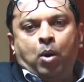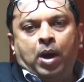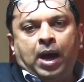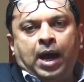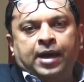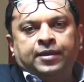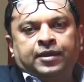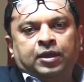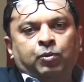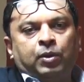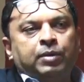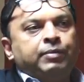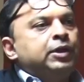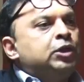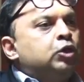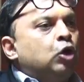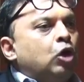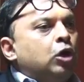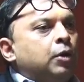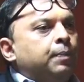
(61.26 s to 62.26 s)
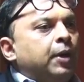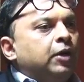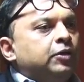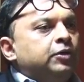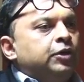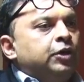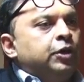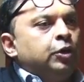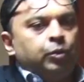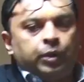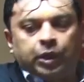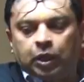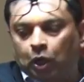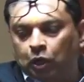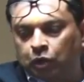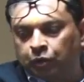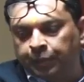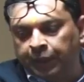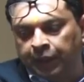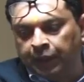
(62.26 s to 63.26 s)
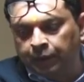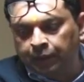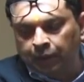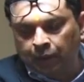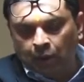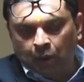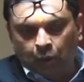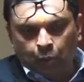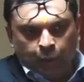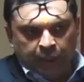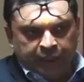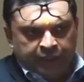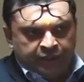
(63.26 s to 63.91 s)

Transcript: I think when we talk about the new economy, we